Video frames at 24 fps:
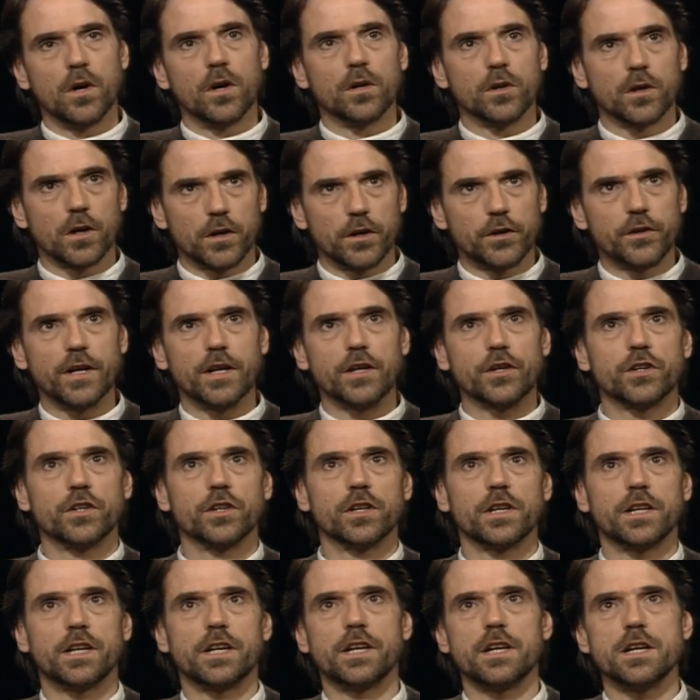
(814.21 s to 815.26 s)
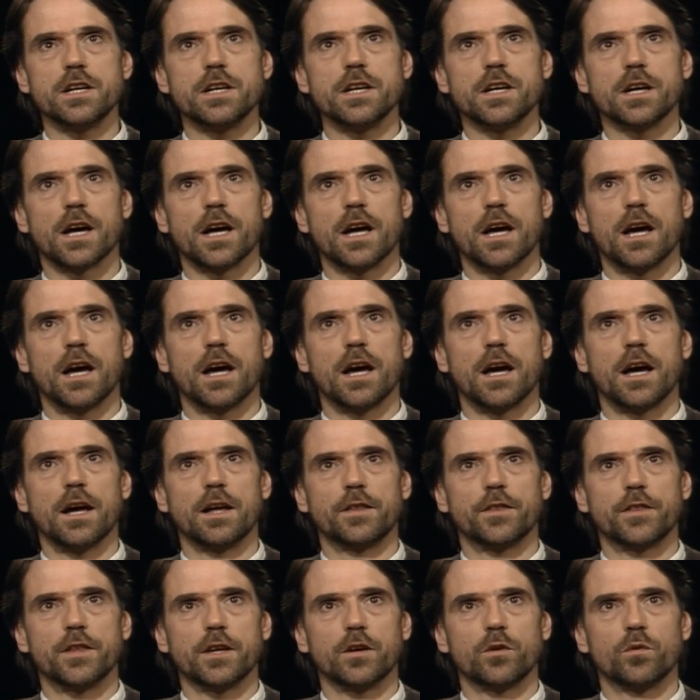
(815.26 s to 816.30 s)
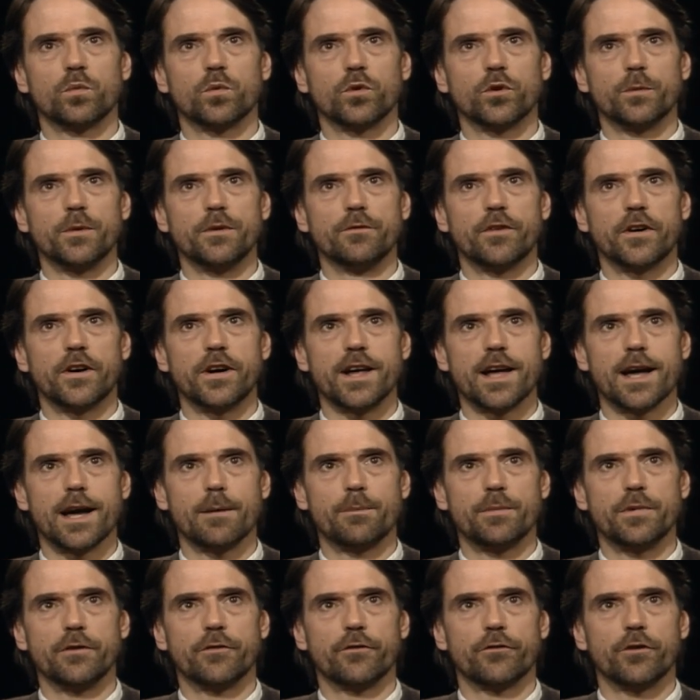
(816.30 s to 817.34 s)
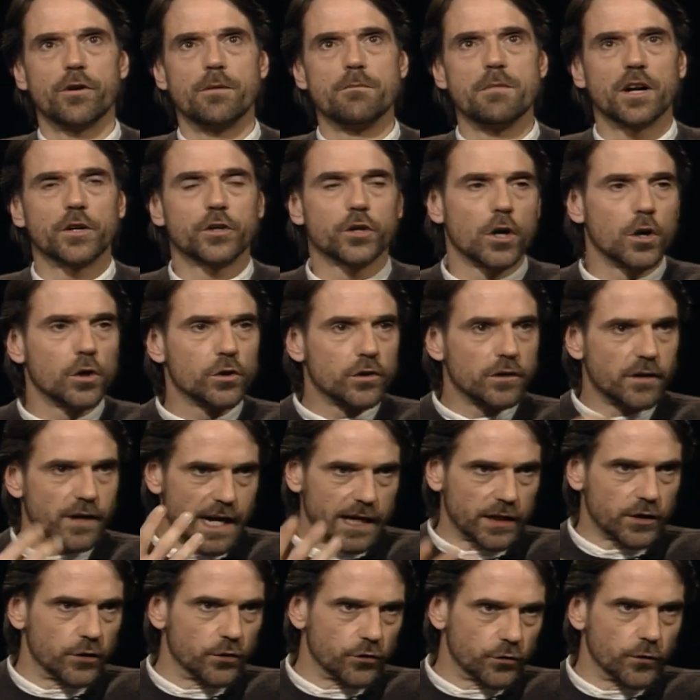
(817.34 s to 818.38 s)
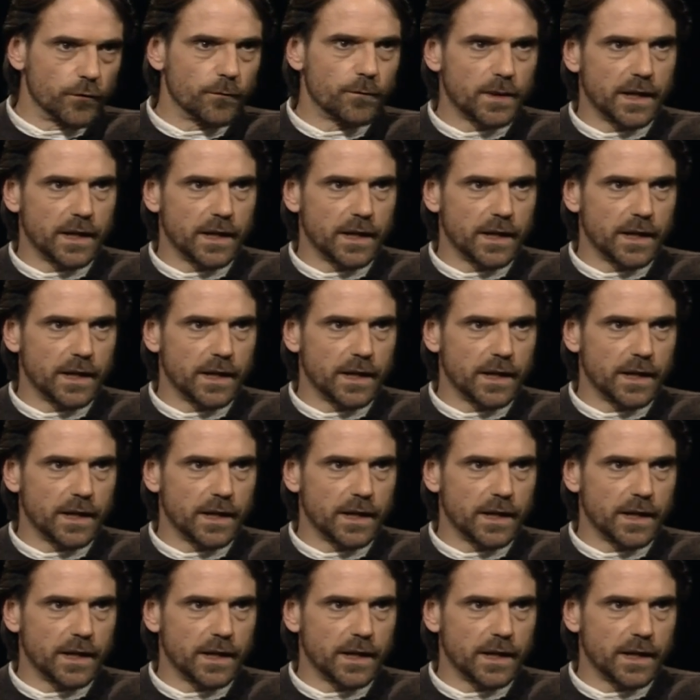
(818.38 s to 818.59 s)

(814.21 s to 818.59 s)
A lot of tension. He, I think, would have been very happy for a much older actor to have